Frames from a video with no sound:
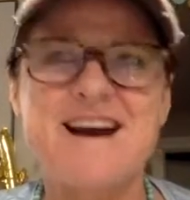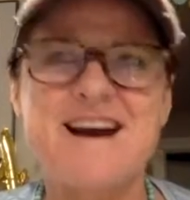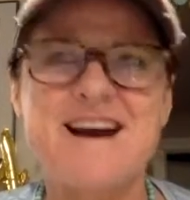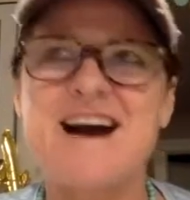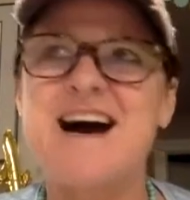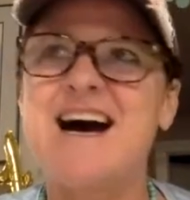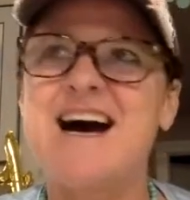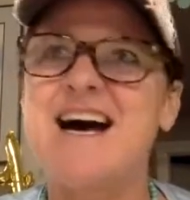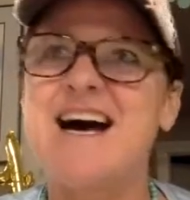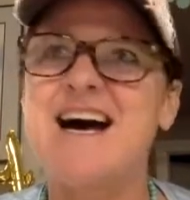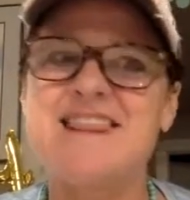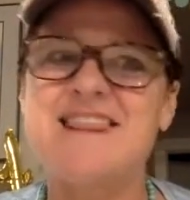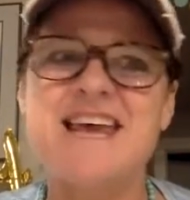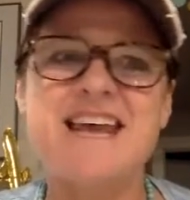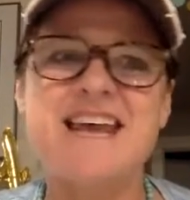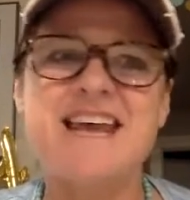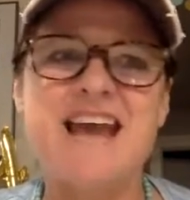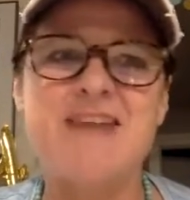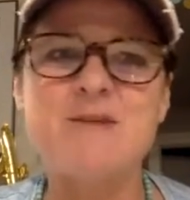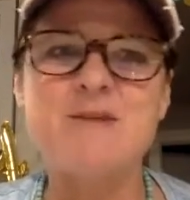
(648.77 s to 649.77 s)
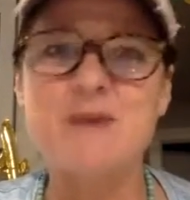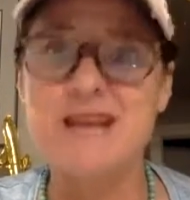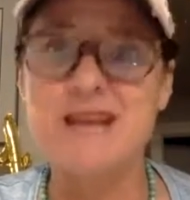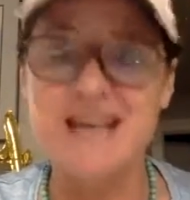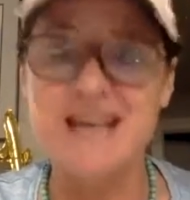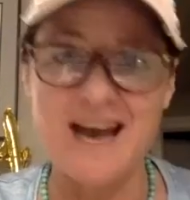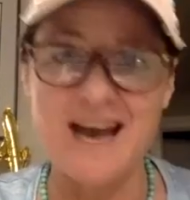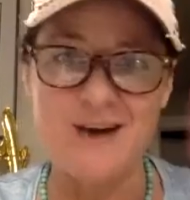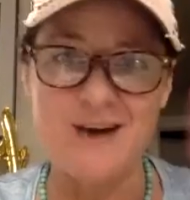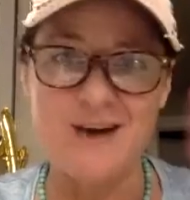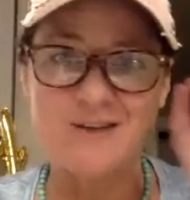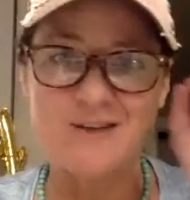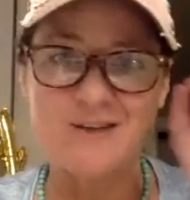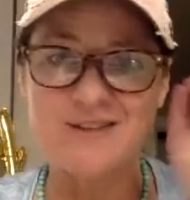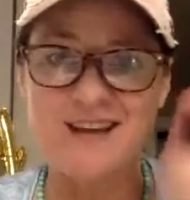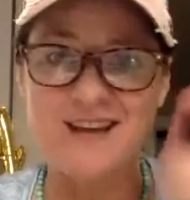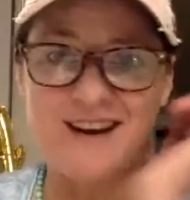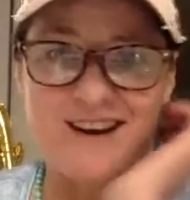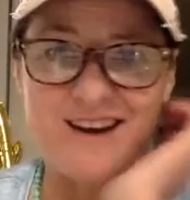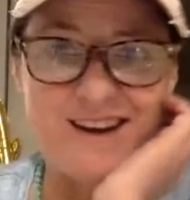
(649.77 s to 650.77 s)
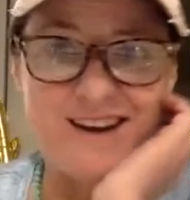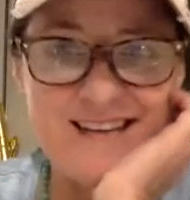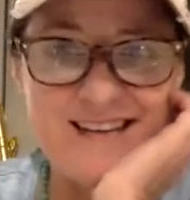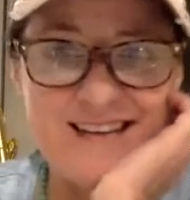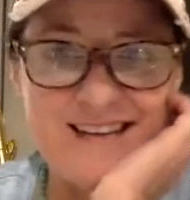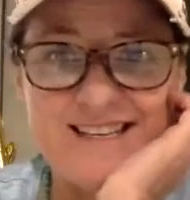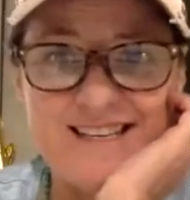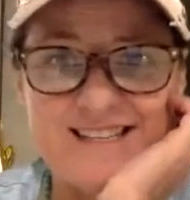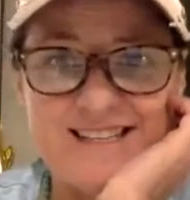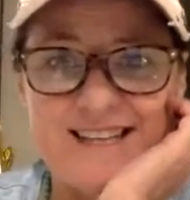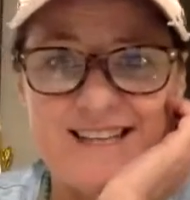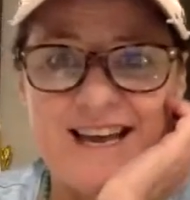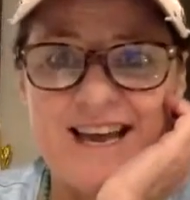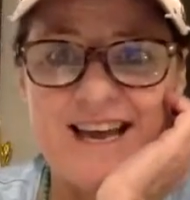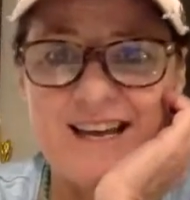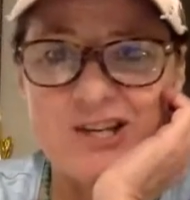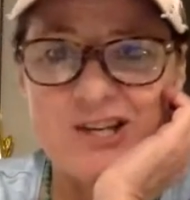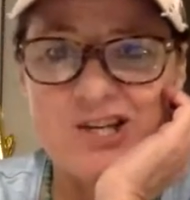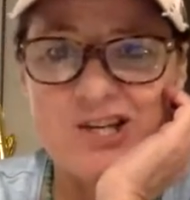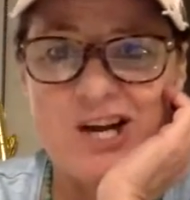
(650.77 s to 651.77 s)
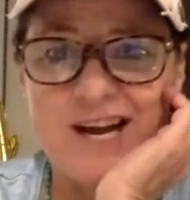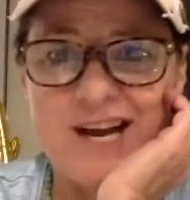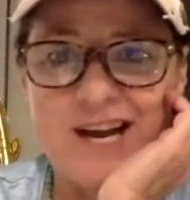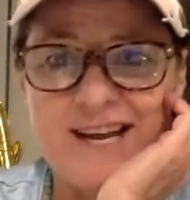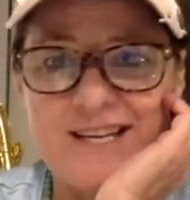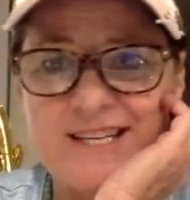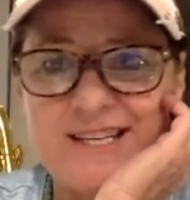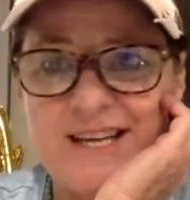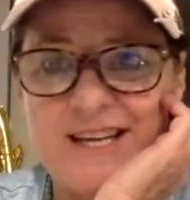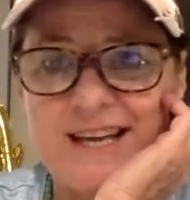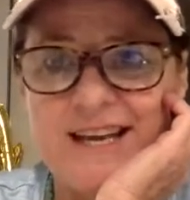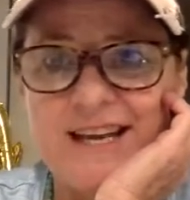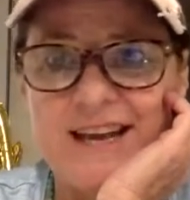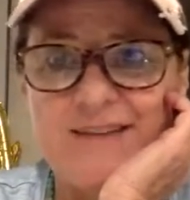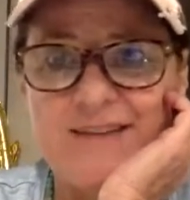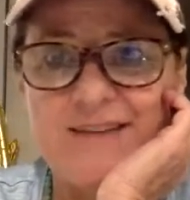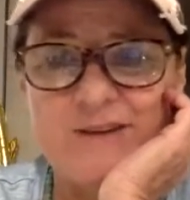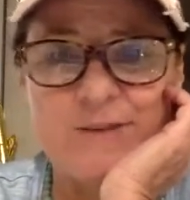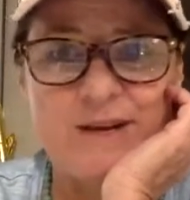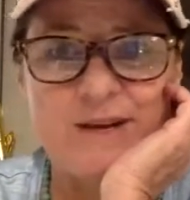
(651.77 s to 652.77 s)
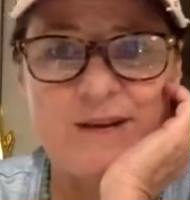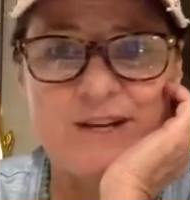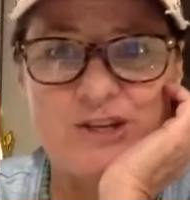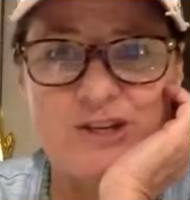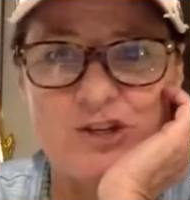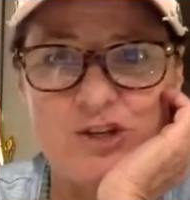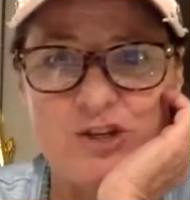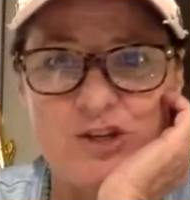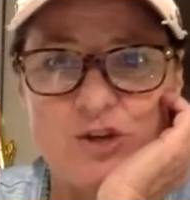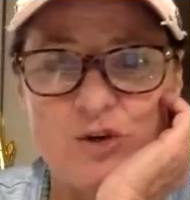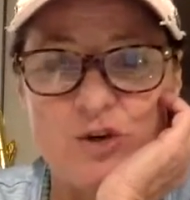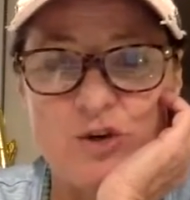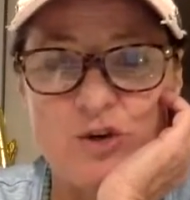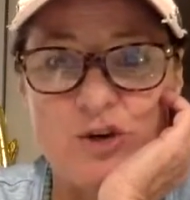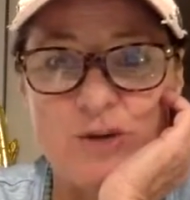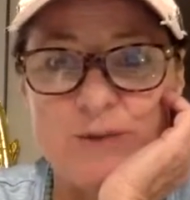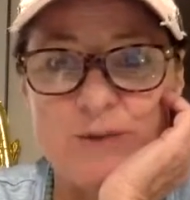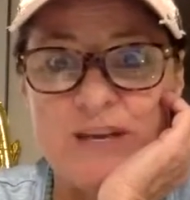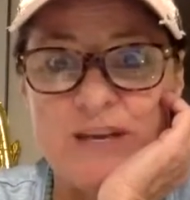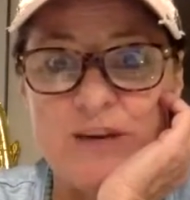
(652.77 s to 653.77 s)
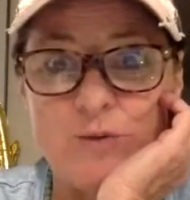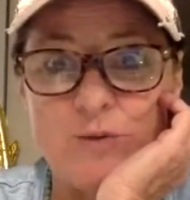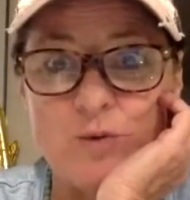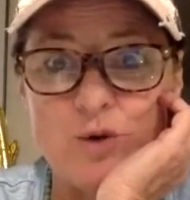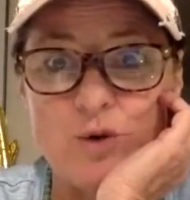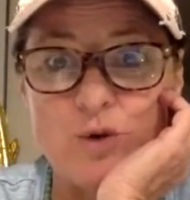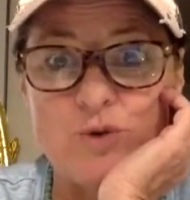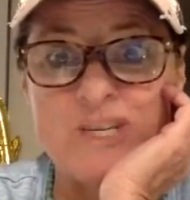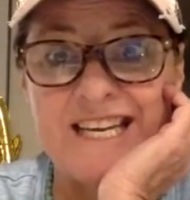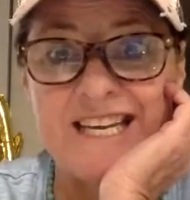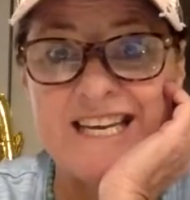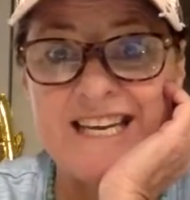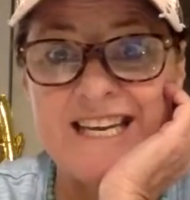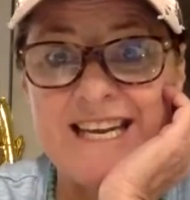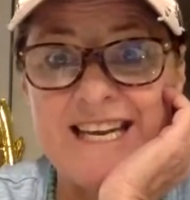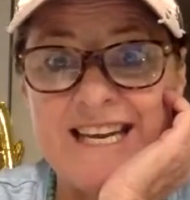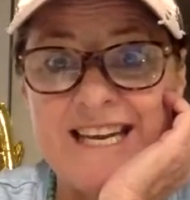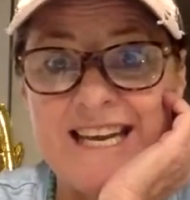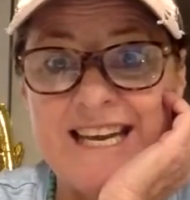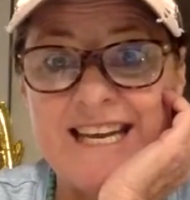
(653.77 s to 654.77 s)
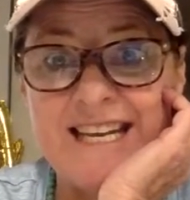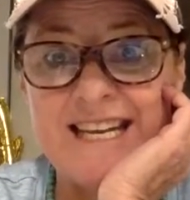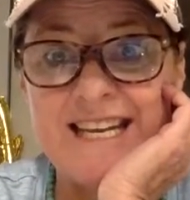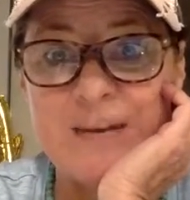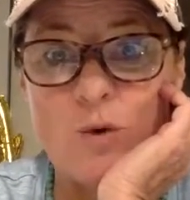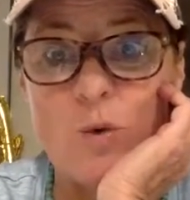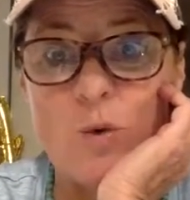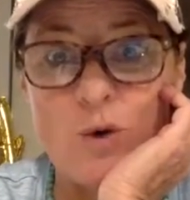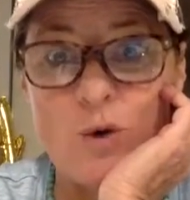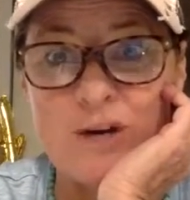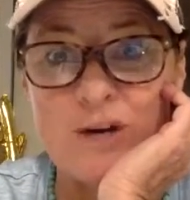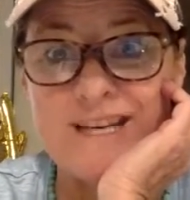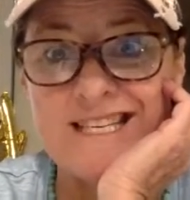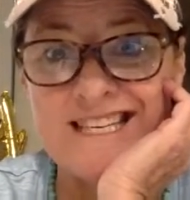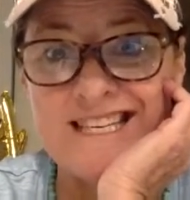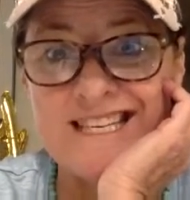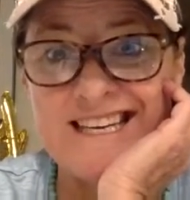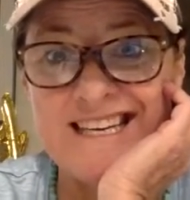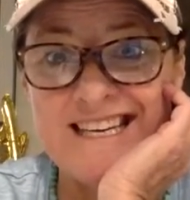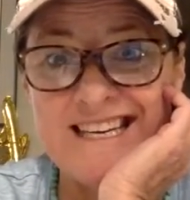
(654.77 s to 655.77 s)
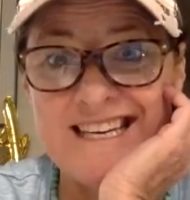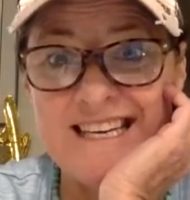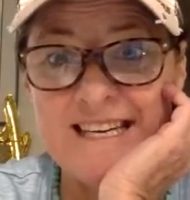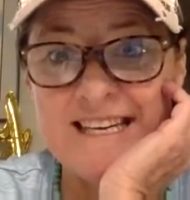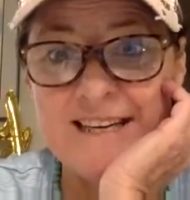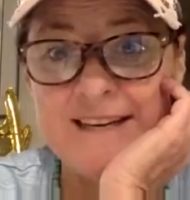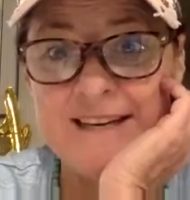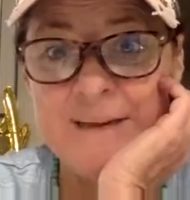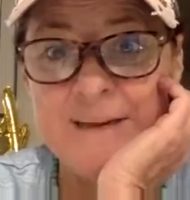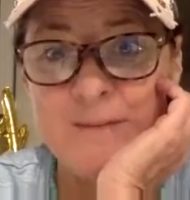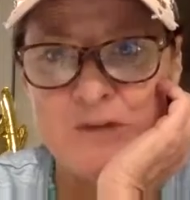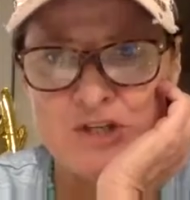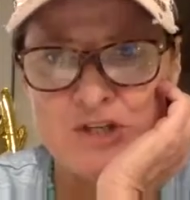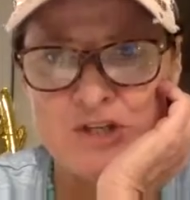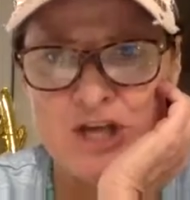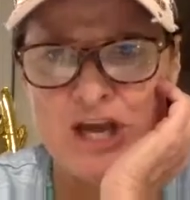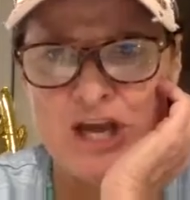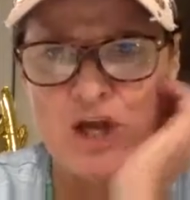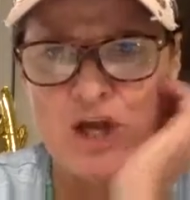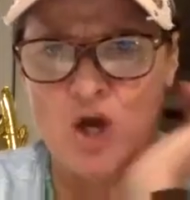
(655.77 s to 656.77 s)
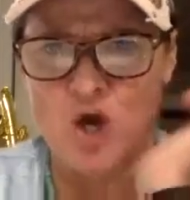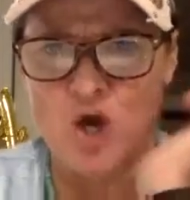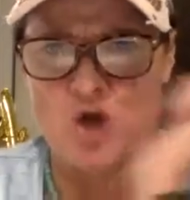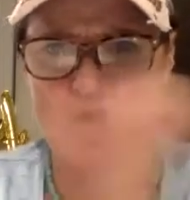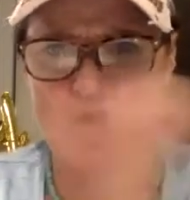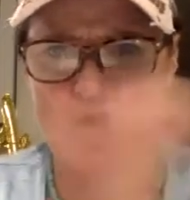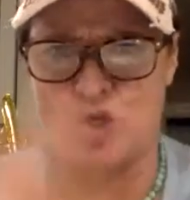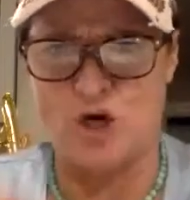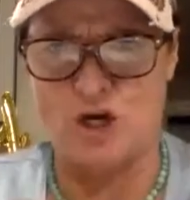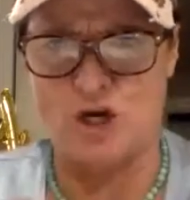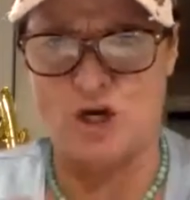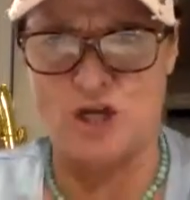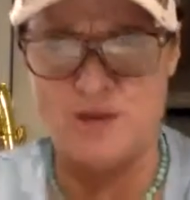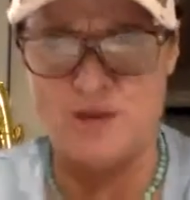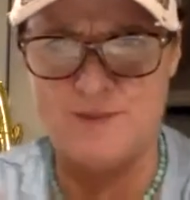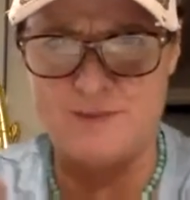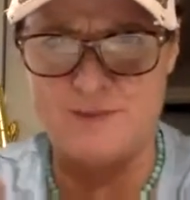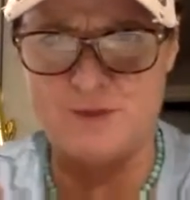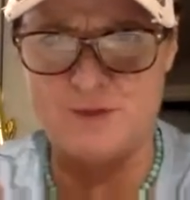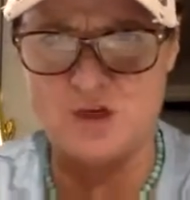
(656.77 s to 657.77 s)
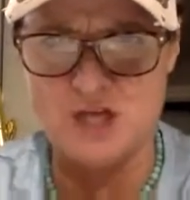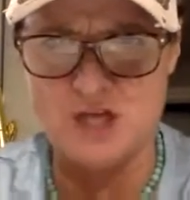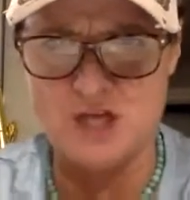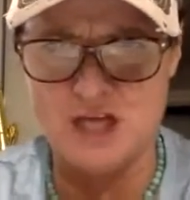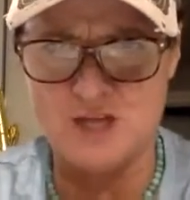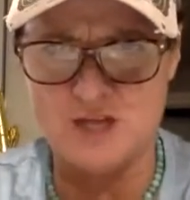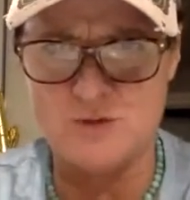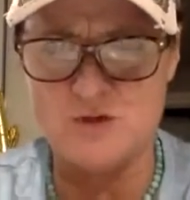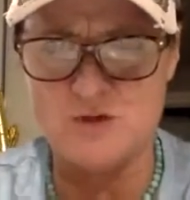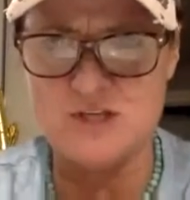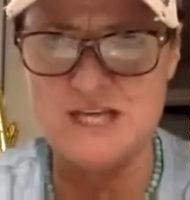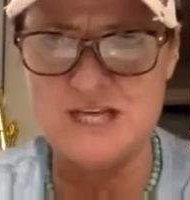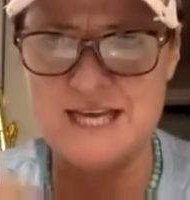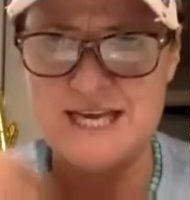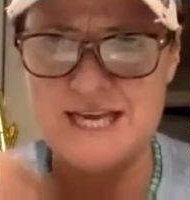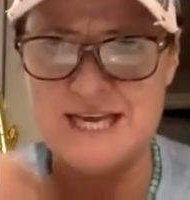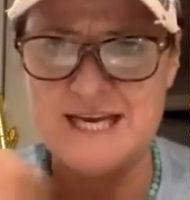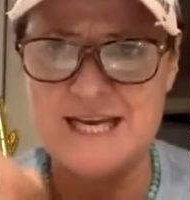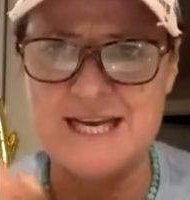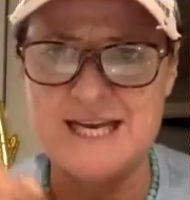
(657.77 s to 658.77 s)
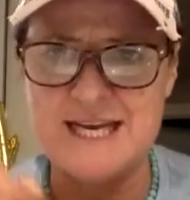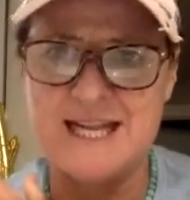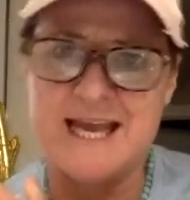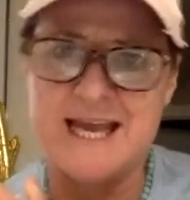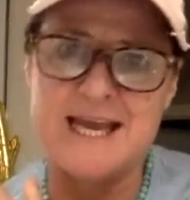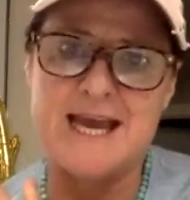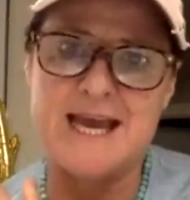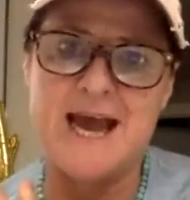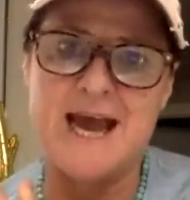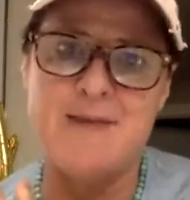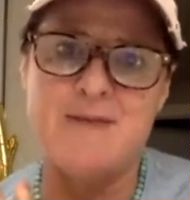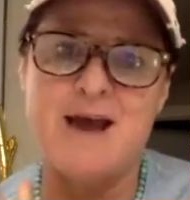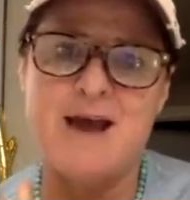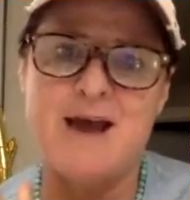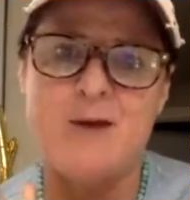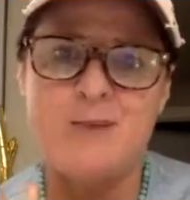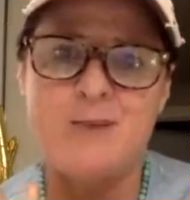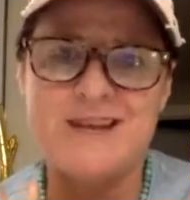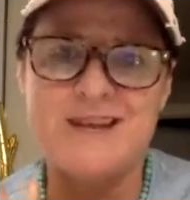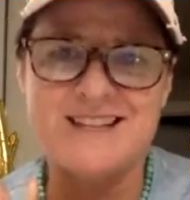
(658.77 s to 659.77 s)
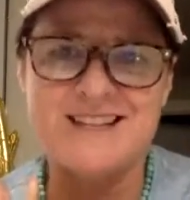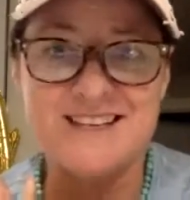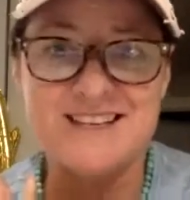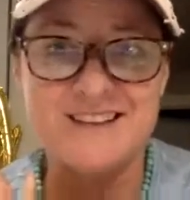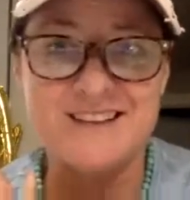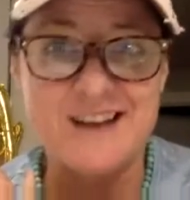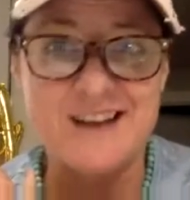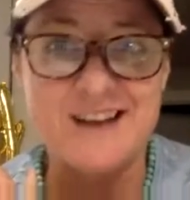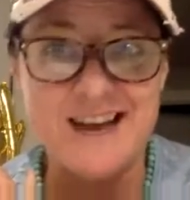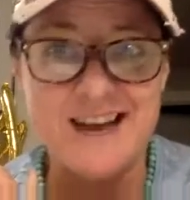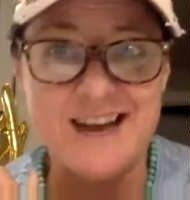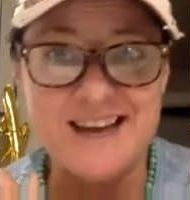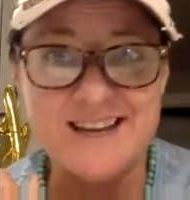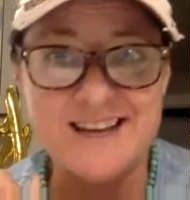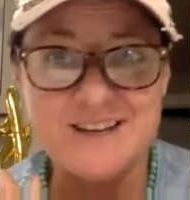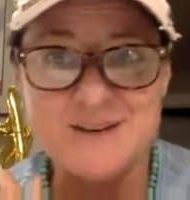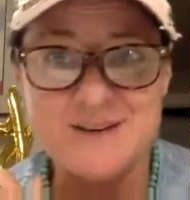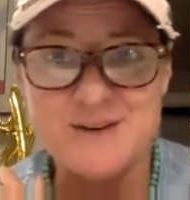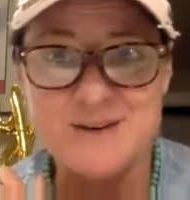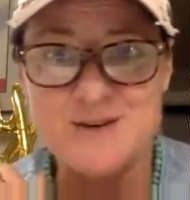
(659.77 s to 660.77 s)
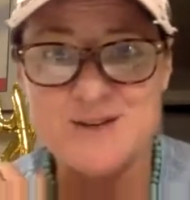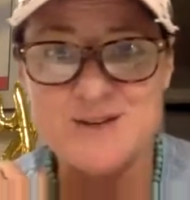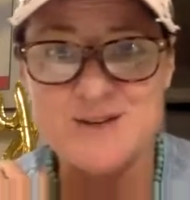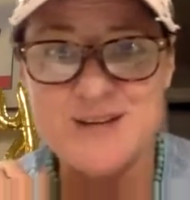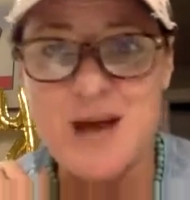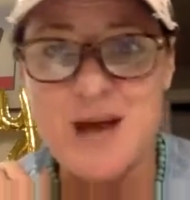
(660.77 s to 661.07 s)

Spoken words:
that everybody out there is like trying to get everybody to be in routine in quarantine. It's like you got to keep up your daily routine, and like I'm helping this client whose